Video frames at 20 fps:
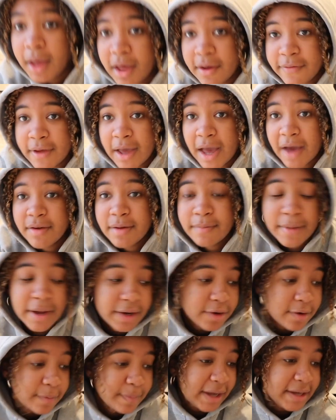If you haven't
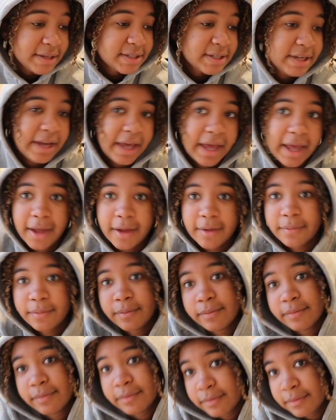made your bed today,
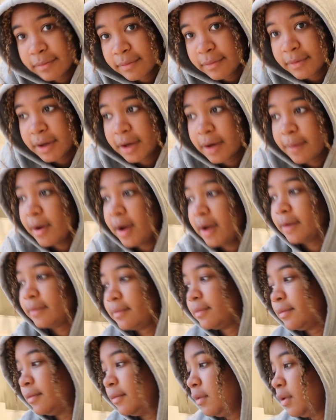come on,
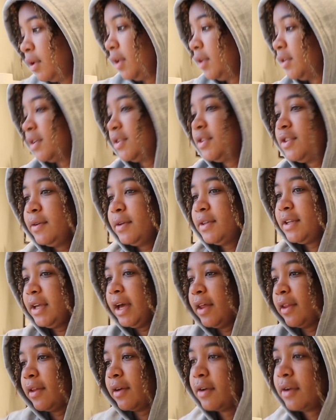let's do it
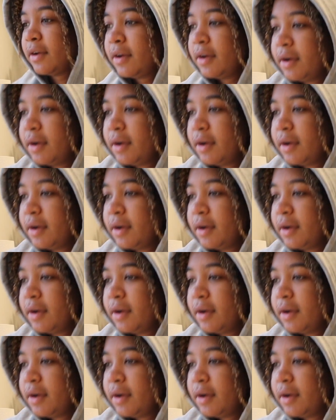together.